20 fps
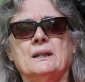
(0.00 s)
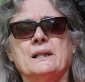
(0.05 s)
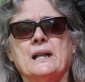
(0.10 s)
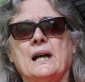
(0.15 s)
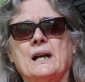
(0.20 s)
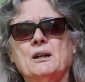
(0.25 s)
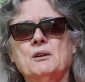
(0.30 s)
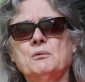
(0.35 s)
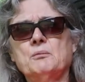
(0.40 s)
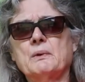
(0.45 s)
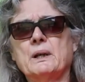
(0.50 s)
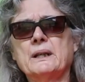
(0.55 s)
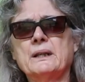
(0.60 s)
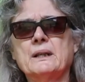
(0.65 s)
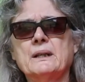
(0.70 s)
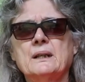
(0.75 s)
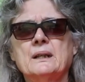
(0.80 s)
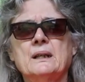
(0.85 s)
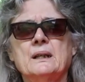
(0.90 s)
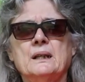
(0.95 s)
Now,
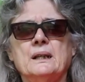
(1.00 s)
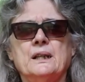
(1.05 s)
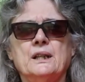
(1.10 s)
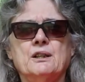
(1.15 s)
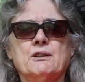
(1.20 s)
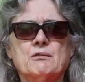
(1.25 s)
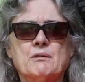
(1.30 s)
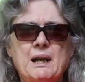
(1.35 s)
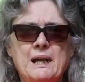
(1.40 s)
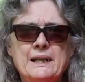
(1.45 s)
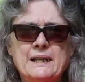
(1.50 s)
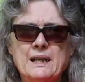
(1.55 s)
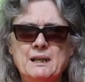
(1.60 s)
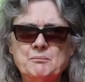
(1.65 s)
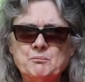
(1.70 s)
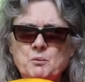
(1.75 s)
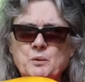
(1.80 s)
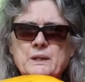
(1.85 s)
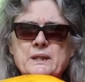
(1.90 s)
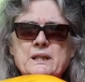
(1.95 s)
here I
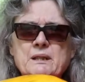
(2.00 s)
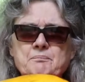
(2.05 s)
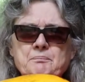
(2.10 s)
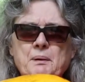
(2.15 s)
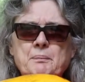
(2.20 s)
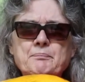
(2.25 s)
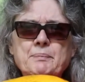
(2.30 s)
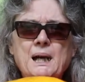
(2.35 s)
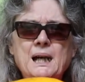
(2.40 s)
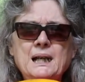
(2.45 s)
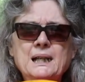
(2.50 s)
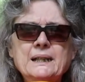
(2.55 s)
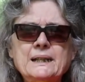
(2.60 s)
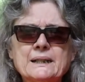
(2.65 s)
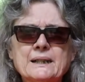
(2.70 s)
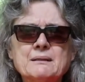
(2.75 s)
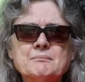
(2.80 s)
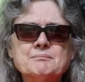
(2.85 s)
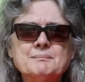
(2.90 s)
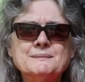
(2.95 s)
am with the
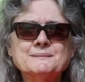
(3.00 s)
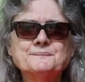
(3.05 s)
papaya,